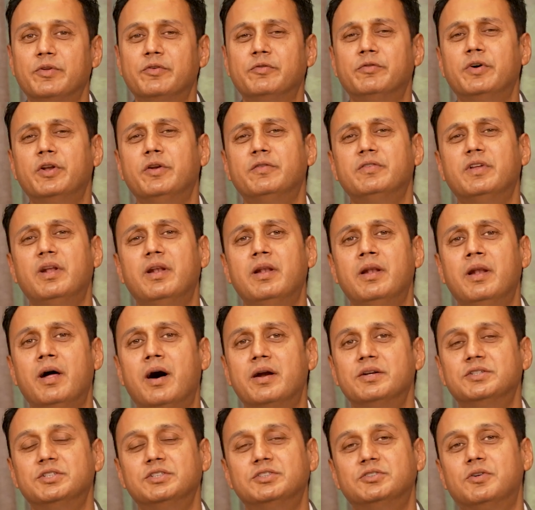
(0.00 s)
One of the
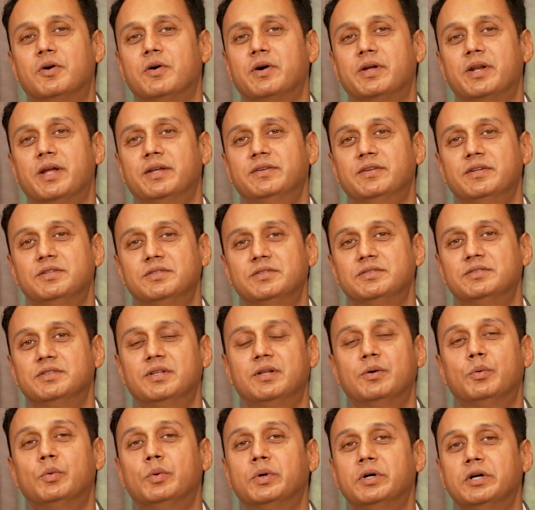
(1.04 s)
largest organizations in
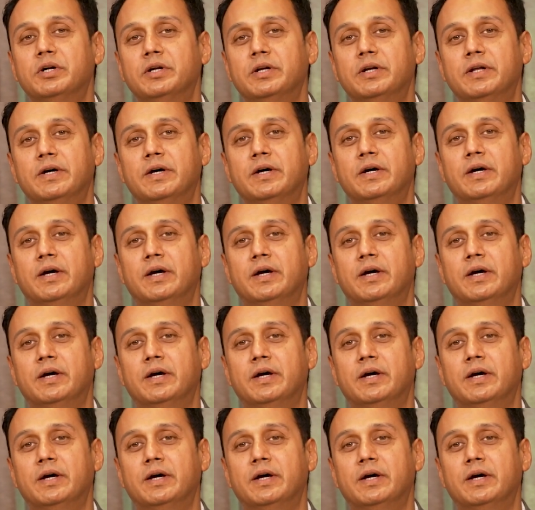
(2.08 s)
the world